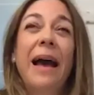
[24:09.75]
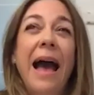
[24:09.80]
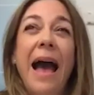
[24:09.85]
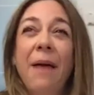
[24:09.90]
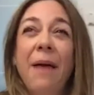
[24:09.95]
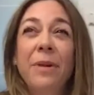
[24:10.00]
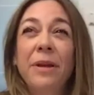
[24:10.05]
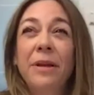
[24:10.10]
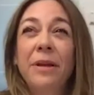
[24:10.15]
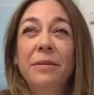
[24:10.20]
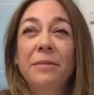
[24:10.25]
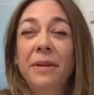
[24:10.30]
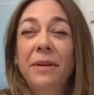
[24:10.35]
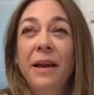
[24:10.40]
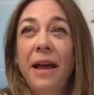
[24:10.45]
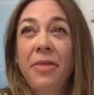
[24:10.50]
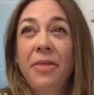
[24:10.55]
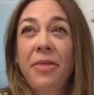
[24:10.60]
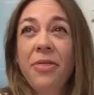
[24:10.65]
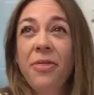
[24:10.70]
mean,
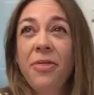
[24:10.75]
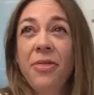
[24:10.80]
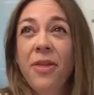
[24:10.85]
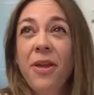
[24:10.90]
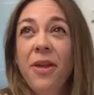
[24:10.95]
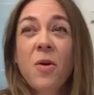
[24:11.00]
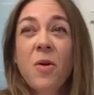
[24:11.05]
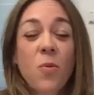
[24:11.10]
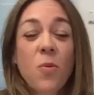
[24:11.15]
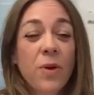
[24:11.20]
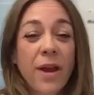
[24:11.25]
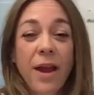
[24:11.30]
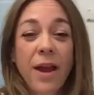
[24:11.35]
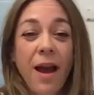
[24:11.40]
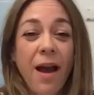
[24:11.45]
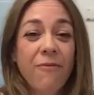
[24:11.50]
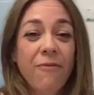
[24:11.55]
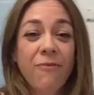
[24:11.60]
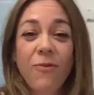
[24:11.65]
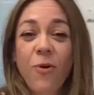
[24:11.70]
I think we
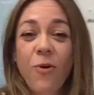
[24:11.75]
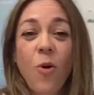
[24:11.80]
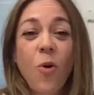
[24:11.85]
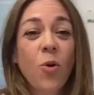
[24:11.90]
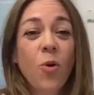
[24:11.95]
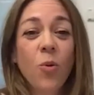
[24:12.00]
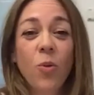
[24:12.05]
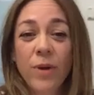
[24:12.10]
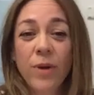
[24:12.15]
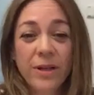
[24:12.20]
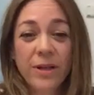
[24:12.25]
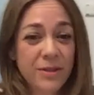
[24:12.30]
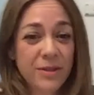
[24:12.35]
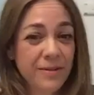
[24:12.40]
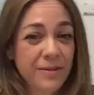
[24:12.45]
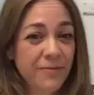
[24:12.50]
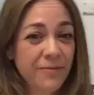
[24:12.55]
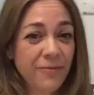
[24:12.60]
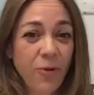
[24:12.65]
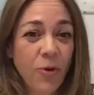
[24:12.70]
have
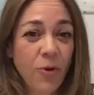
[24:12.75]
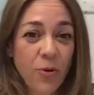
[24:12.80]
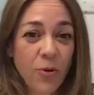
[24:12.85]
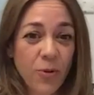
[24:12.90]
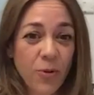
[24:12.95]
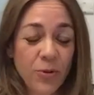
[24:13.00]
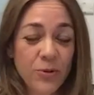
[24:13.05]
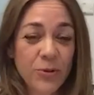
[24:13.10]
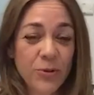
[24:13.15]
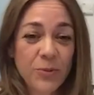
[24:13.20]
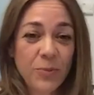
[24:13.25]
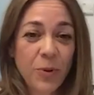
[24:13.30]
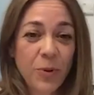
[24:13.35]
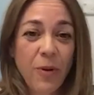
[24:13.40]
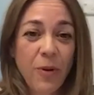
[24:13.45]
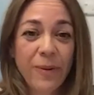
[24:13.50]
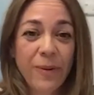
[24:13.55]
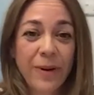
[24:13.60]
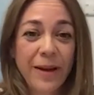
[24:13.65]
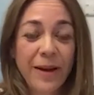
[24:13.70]
always focused
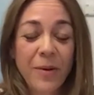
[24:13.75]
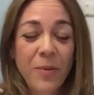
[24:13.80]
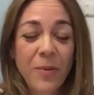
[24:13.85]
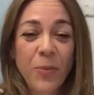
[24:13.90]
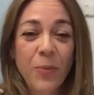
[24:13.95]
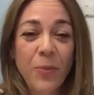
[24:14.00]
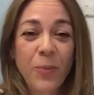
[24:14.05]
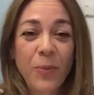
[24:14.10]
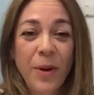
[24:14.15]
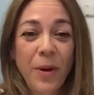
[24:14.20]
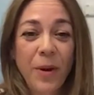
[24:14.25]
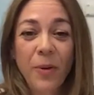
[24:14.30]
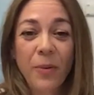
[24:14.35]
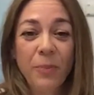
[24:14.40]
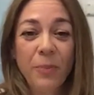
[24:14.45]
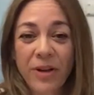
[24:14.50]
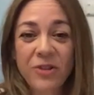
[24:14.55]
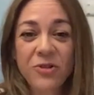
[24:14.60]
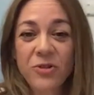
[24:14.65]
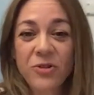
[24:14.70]
probably on
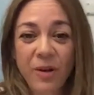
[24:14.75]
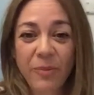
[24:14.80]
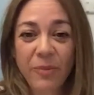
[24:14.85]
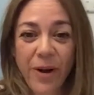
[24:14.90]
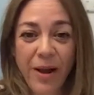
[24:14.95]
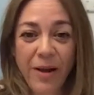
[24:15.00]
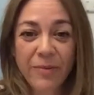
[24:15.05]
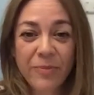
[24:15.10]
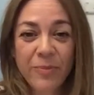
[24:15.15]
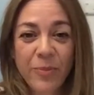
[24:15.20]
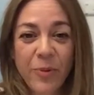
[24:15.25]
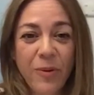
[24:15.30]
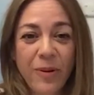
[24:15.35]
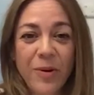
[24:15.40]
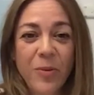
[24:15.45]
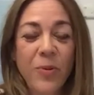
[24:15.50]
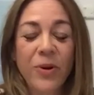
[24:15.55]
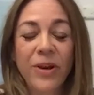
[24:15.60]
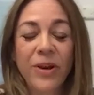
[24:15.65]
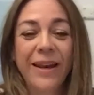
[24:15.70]
personal brand.
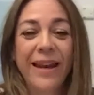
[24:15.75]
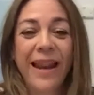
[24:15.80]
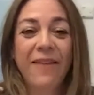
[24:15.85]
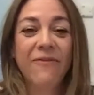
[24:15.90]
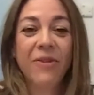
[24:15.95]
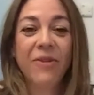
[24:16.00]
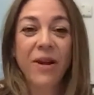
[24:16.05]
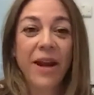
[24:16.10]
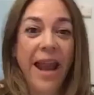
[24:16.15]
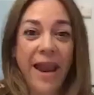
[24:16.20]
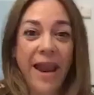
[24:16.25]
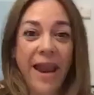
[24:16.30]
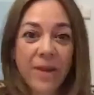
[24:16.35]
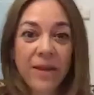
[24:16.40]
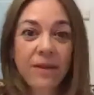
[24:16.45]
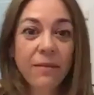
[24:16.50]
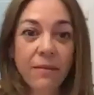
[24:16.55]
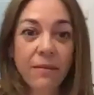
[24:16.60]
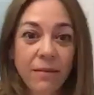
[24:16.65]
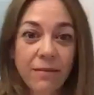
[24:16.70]
Probably we never name
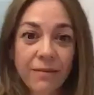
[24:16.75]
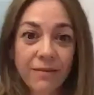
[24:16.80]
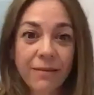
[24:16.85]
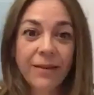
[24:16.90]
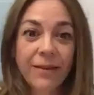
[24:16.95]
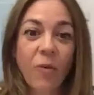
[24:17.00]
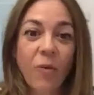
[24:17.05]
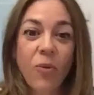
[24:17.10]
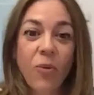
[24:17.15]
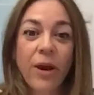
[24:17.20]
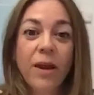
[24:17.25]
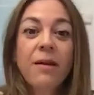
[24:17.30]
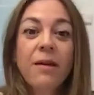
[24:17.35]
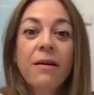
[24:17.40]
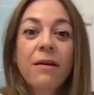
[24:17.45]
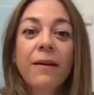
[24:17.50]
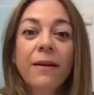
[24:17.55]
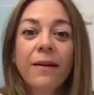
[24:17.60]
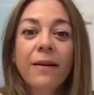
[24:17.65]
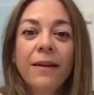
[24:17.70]
it that way.